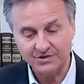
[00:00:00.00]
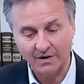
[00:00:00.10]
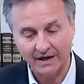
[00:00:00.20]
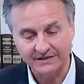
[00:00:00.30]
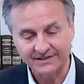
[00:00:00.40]

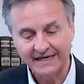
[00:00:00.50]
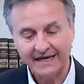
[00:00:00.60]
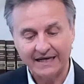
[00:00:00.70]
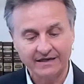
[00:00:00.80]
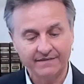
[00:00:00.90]
Christ
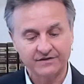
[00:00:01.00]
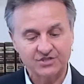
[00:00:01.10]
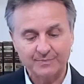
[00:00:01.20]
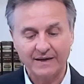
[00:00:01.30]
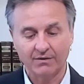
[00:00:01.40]
and in the
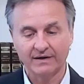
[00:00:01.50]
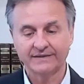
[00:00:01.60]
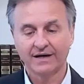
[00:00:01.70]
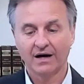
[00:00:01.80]
Spirit